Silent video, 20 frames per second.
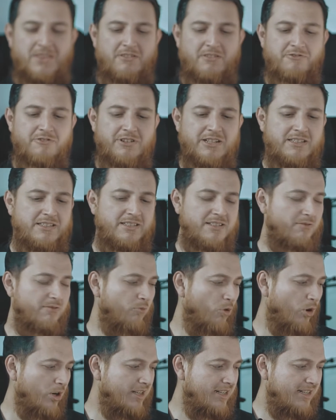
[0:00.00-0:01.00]
with
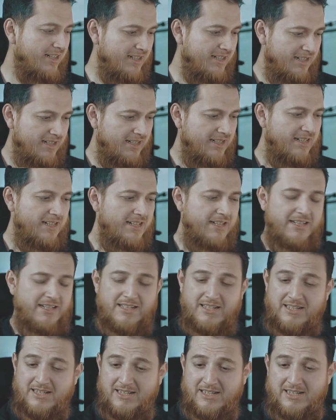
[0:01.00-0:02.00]
what
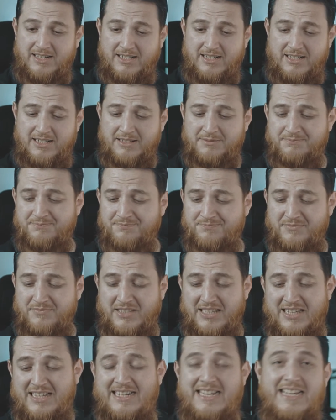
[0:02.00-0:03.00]

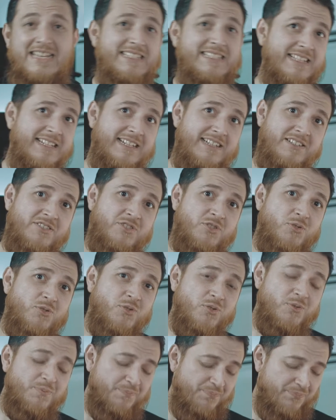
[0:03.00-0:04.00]
there is in it.
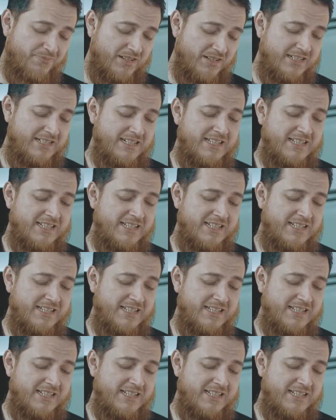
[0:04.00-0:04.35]
So it